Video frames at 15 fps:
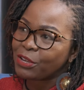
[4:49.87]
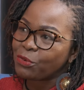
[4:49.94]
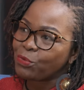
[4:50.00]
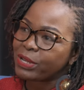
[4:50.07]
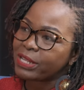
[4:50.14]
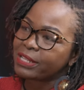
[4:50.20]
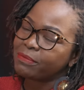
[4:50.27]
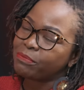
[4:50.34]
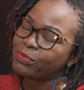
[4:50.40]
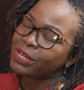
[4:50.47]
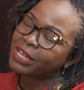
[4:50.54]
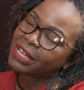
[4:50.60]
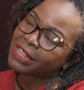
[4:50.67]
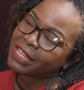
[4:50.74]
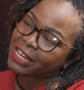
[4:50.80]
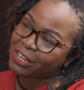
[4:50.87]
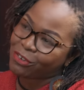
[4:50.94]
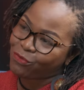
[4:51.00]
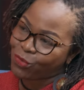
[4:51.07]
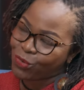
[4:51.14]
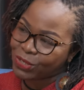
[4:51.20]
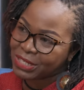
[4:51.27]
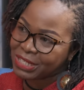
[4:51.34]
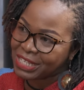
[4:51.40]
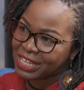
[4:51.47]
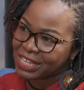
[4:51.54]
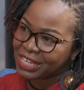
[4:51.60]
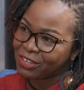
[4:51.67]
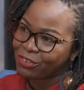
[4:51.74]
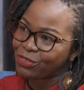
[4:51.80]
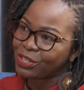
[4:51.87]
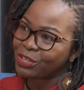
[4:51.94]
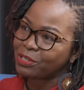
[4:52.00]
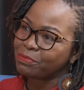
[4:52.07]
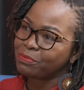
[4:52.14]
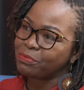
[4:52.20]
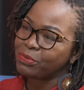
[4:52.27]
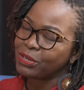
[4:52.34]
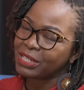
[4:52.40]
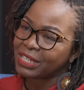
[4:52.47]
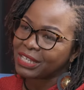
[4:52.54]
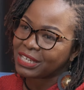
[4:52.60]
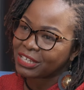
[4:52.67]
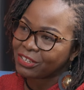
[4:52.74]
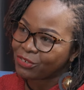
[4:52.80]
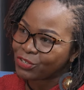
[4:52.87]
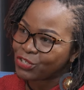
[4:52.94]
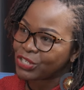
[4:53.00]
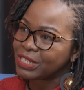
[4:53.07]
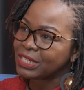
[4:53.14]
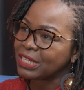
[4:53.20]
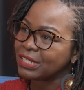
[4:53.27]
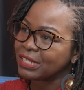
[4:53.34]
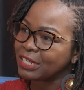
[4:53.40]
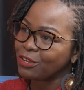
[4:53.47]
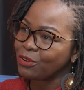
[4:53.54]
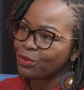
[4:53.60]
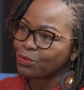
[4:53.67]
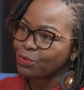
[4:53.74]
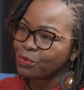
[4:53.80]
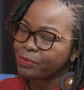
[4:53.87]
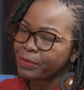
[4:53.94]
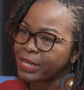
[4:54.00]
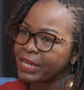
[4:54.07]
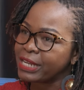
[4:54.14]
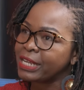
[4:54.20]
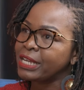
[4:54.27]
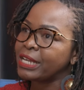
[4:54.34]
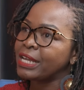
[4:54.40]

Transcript: they will bring the divorce thing or they'll bring the you know she's a single woman